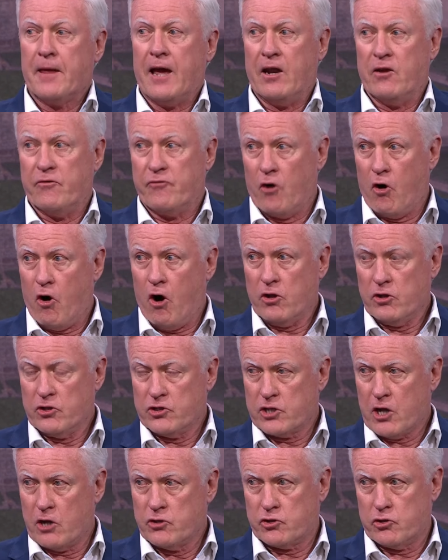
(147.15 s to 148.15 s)
And if
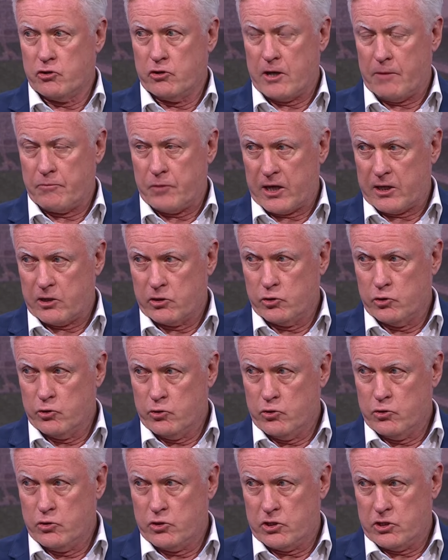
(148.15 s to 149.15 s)
Ireland don't turn up, they can
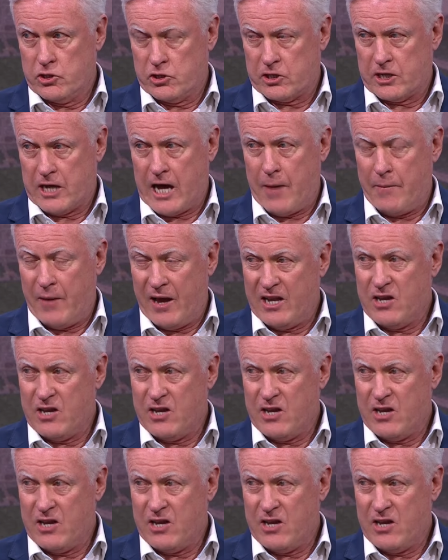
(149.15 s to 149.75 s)
lose this game.